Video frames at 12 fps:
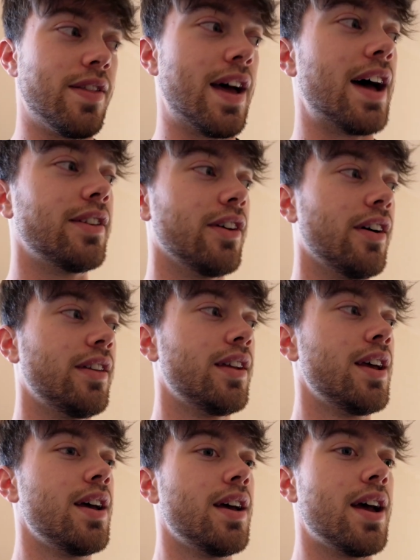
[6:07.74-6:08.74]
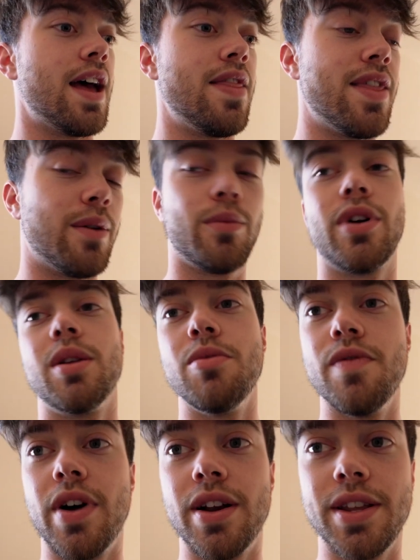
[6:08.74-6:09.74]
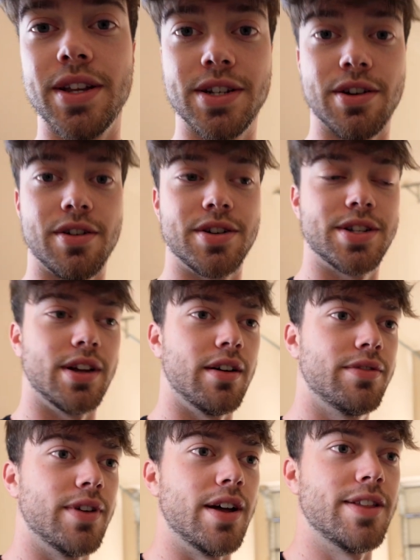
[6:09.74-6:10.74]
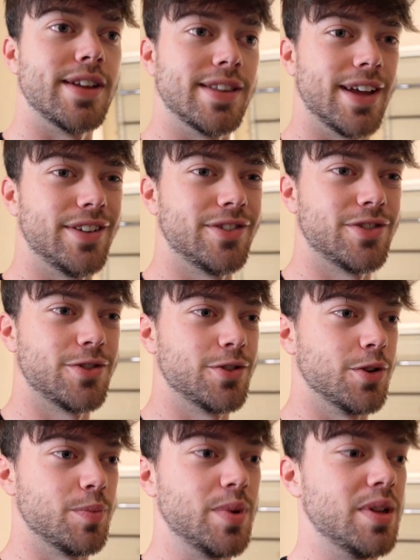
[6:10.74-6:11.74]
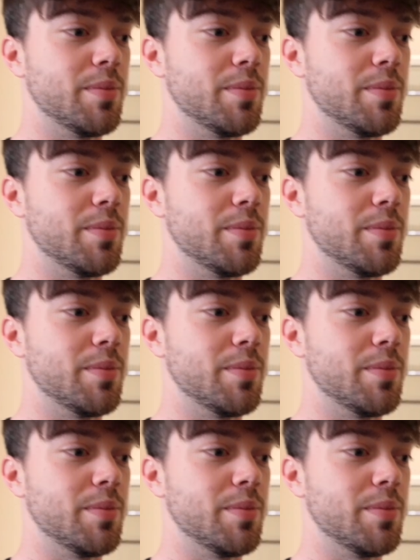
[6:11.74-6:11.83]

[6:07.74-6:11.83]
get that done, and then we're gonna move on to the interior stuff. I think that should be